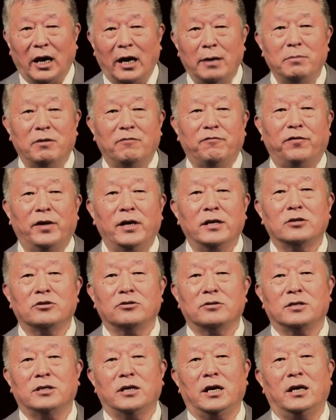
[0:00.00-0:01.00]
I'm afraid
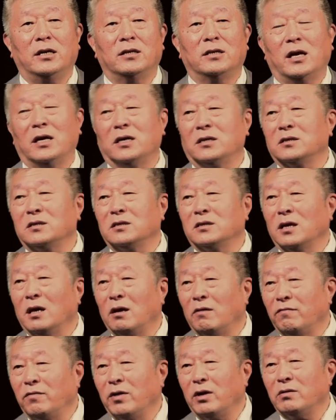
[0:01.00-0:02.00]
to say that's
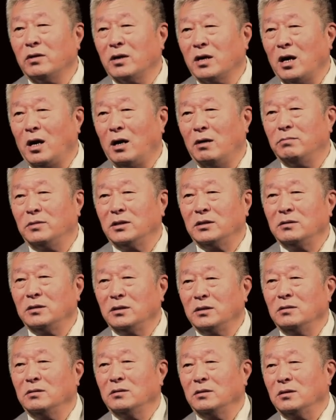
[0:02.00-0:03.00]
are very common,
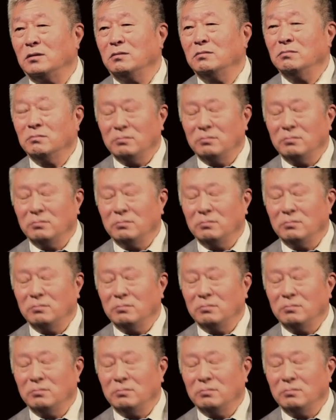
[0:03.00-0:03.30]
you know,